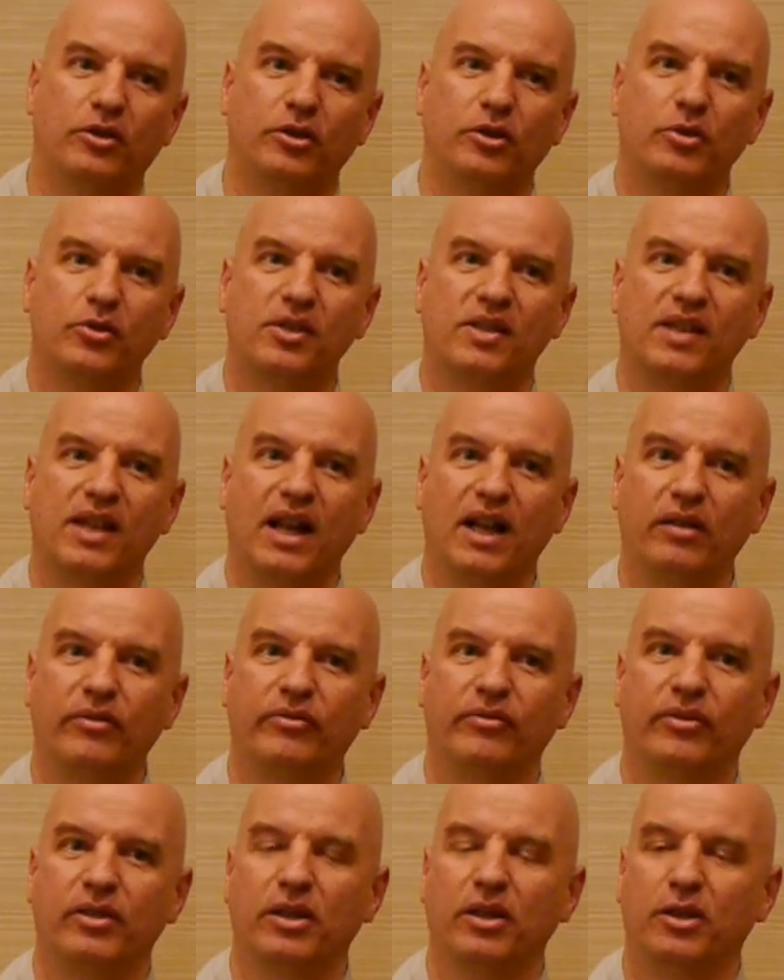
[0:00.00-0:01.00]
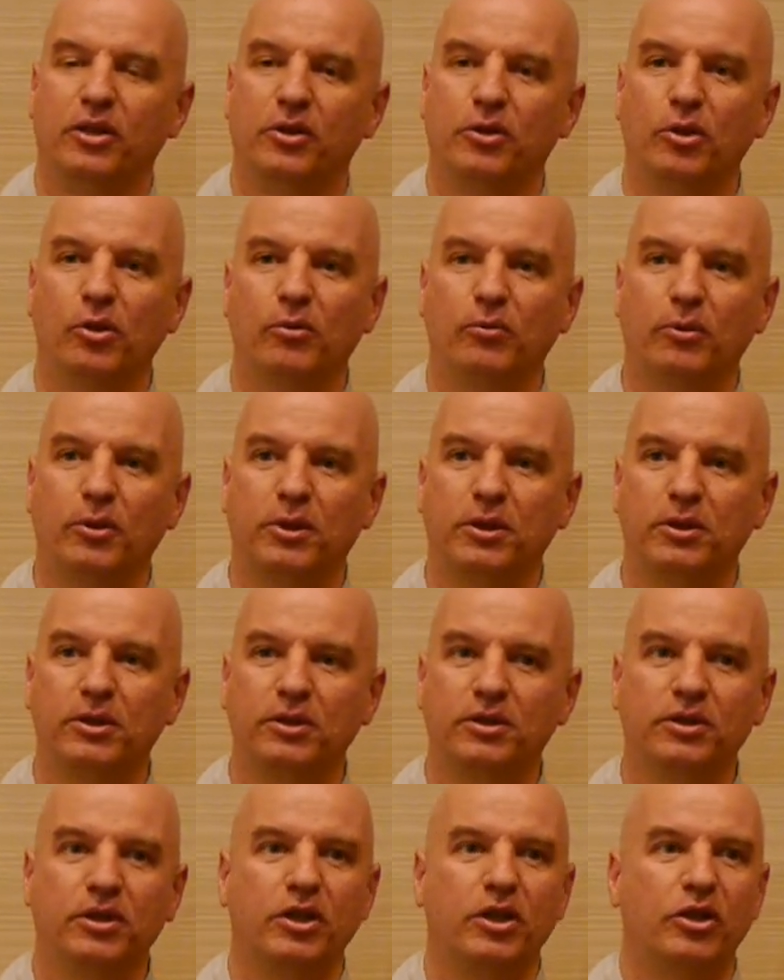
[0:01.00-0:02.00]
No self, no
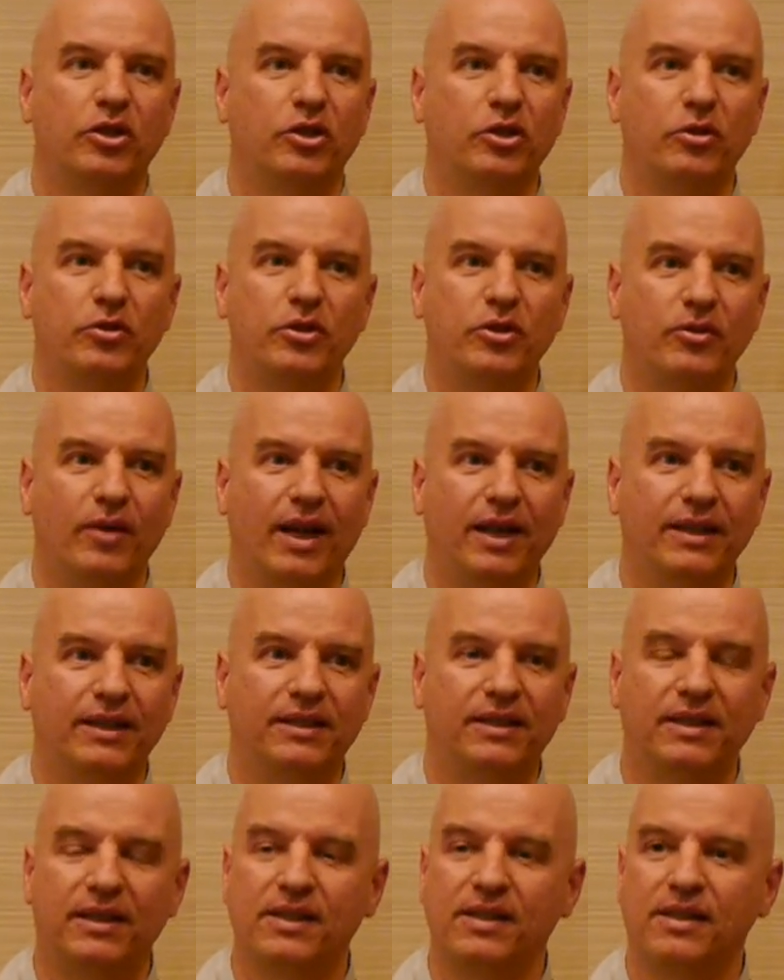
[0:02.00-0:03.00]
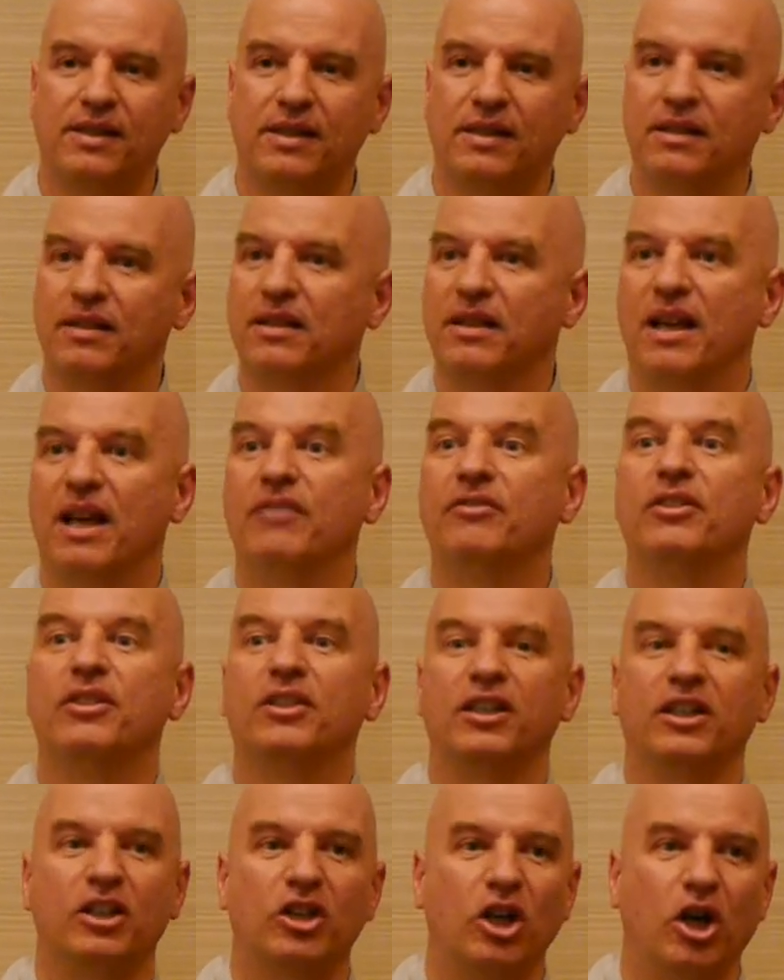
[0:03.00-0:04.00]
world, no dualities,
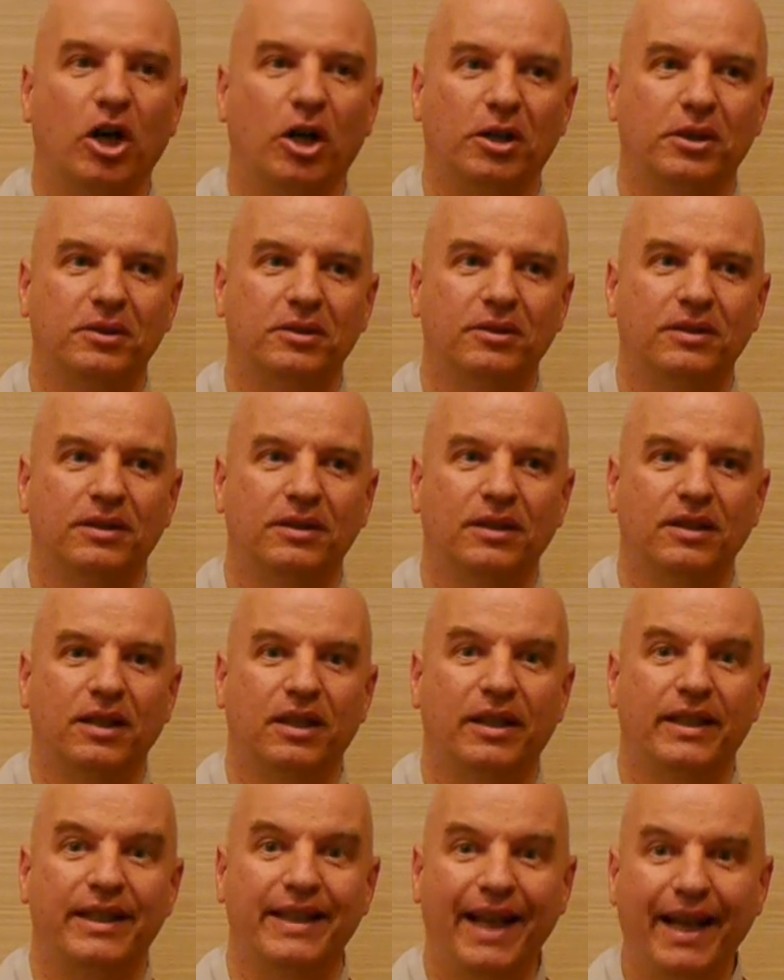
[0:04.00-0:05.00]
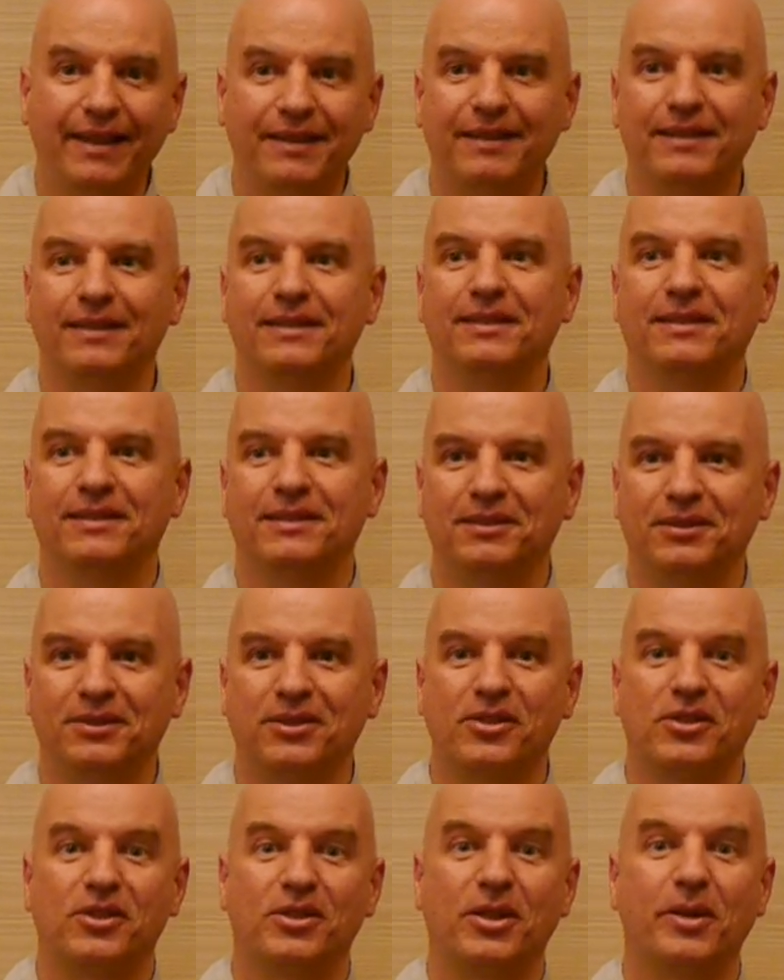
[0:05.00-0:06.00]
everything gone. Yet,
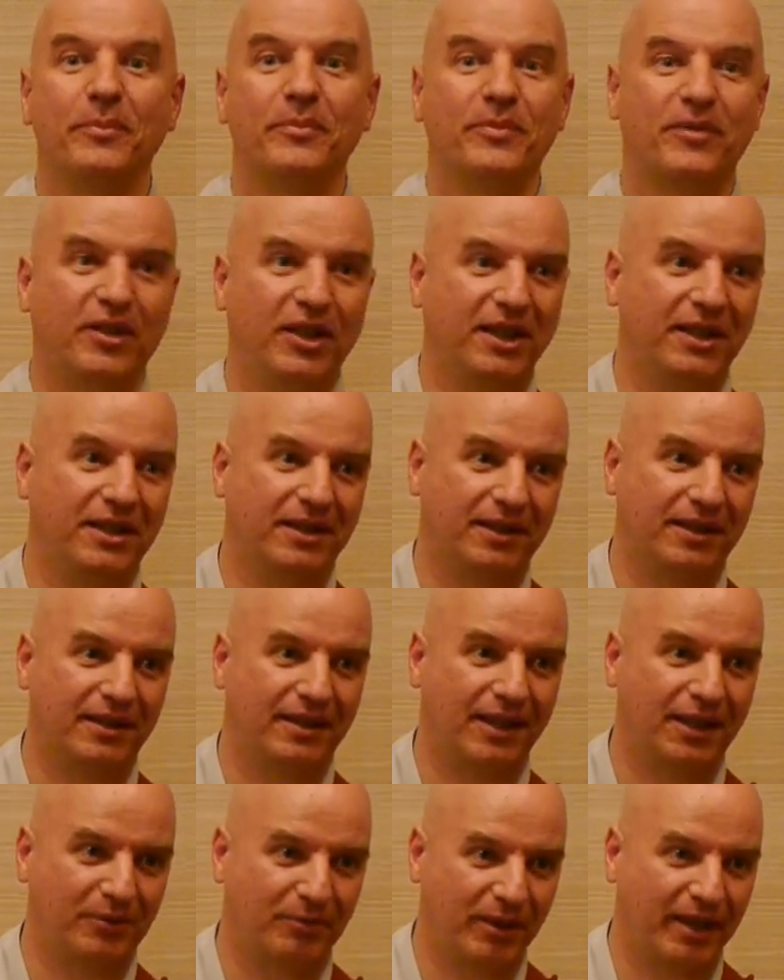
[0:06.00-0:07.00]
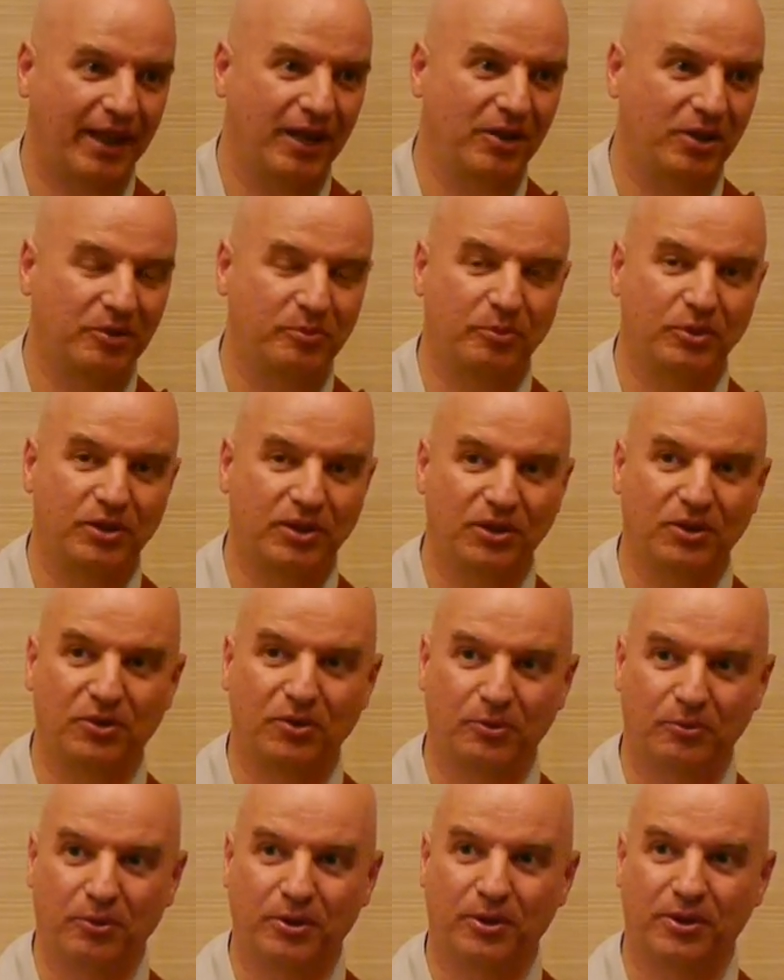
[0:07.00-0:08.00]
something that we cannot put
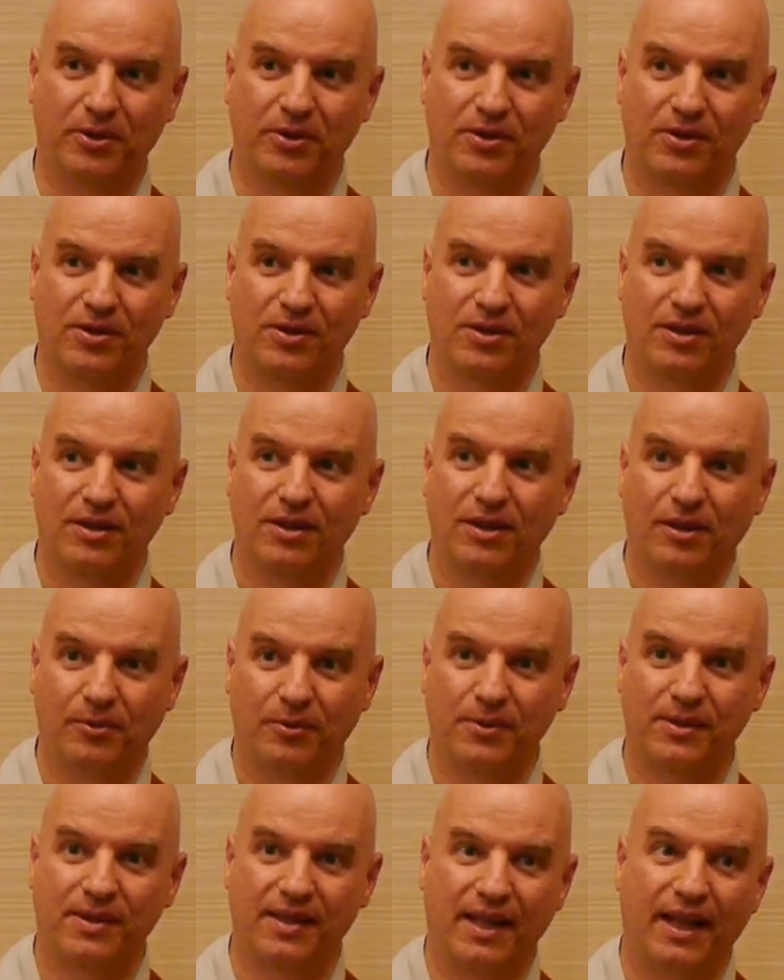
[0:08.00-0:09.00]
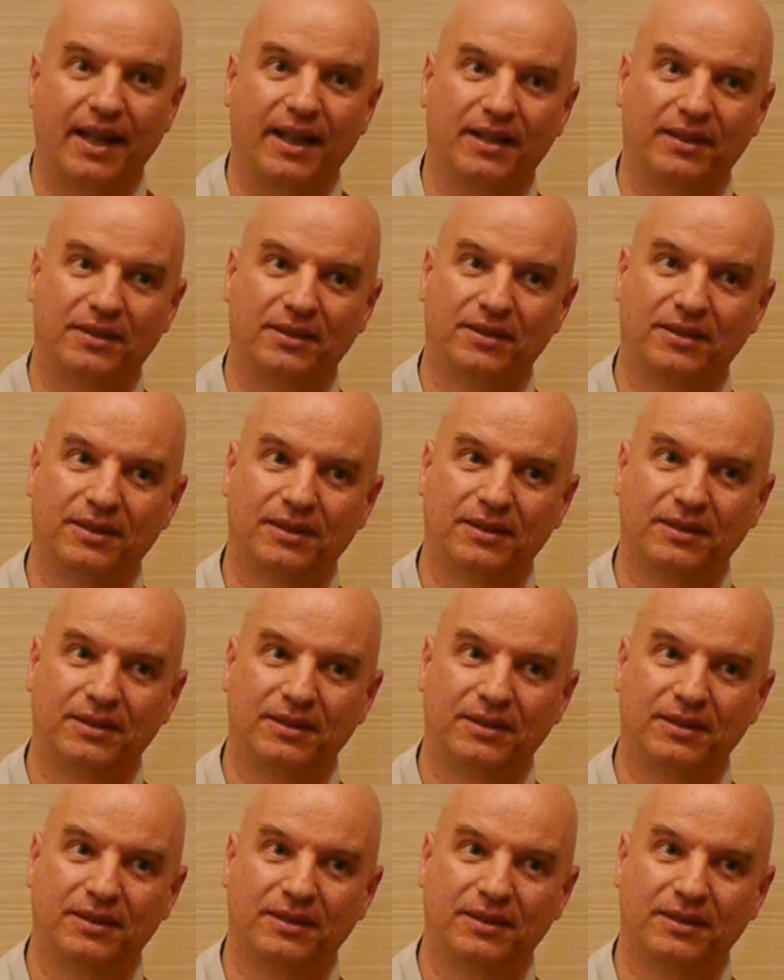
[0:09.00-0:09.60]
into words was there.